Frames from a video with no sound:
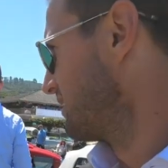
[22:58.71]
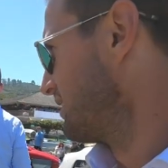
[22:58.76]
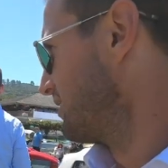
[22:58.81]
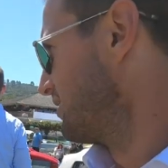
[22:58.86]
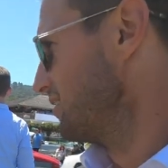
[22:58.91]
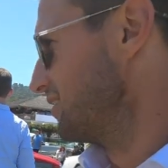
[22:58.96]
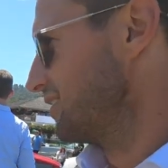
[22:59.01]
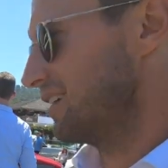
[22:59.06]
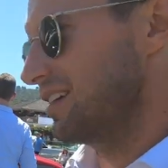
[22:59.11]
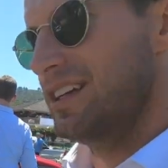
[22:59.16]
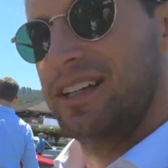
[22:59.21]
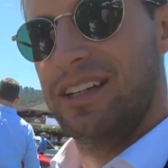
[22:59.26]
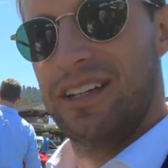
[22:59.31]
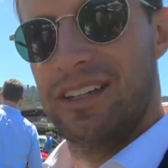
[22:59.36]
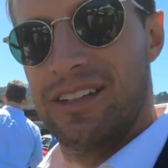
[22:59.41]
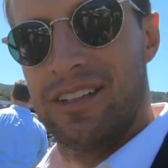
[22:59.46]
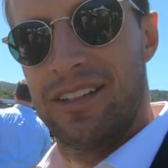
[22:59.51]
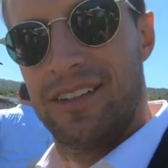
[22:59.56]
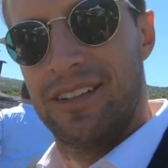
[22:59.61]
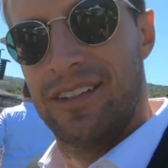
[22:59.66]
literally
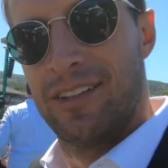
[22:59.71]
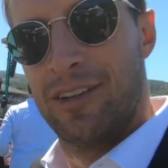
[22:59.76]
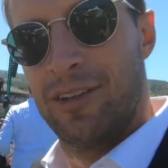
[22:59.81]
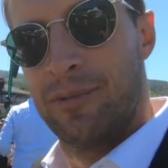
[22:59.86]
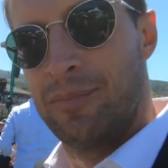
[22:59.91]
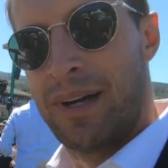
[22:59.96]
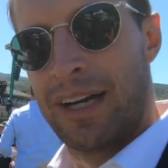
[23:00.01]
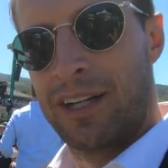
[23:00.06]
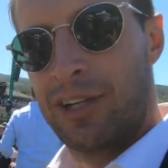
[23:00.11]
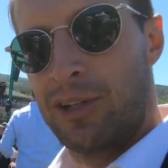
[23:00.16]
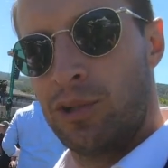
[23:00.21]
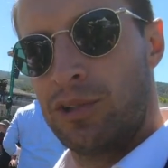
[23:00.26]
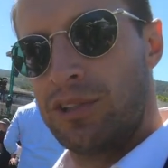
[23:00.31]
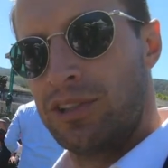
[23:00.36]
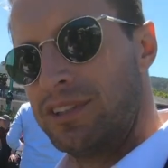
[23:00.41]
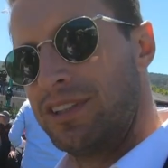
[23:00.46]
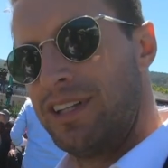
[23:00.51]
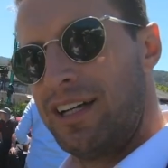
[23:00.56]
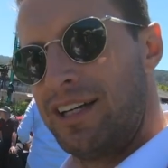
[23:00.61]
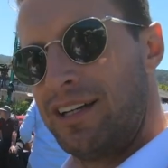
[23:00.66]
my goal
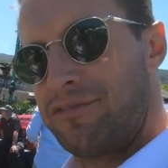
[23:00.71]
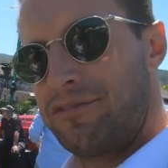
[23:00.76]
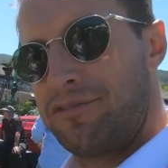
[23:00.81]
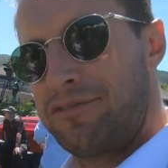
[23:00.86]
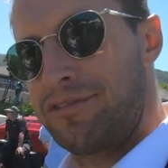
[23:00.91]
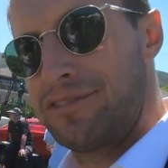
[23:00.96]
in life.